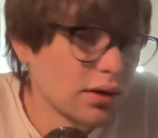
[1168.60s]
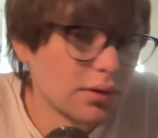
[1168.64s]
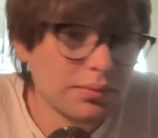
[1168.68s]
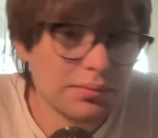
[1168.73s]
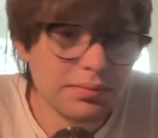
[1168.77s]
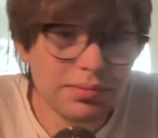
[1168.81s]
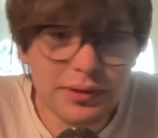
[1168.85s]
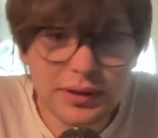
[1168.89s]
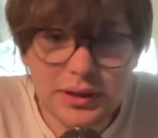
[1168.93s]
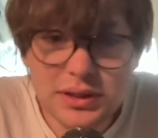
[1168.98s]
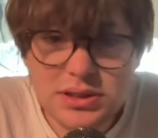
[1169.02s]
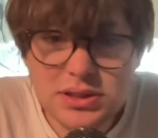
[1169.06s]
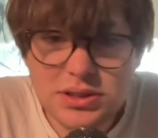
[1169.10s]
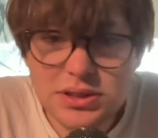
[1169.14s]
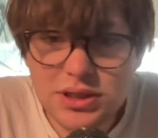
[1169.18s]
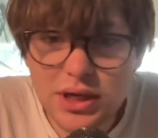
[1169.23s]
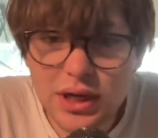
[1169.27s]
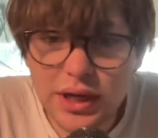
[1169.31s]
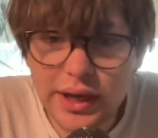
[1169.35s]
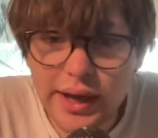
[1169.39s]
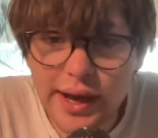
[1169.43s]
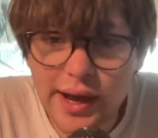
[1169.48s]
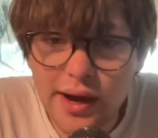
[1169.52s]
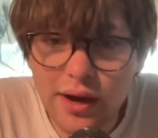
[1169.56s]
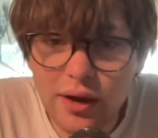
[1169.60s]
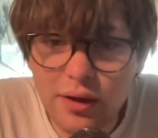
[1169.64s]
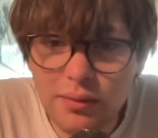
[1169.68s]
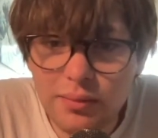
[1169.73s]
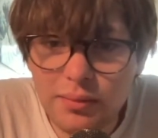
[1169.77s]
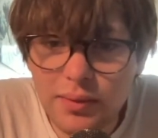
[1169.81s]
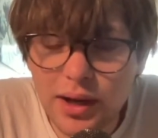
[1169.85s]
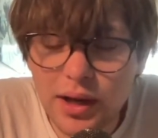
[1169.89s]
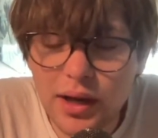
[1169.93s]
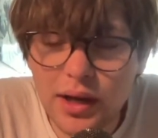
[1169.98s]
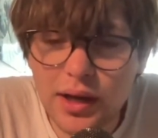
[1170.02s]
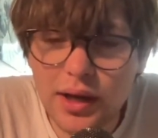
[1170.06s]
please check out
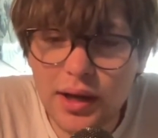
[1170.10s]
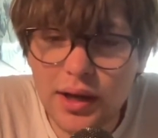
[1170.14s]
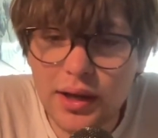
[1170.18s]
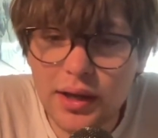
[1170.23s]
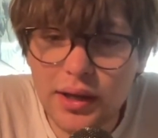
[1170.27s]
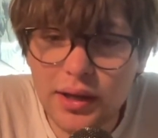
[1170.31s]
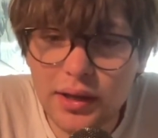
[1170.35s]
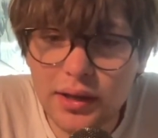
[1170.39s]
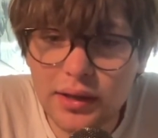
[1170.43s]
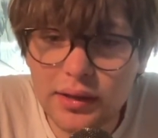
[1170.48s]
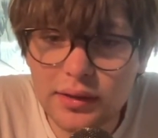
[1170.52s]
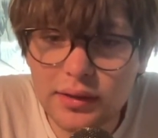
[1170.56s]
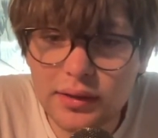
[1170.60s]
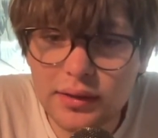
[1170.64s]
my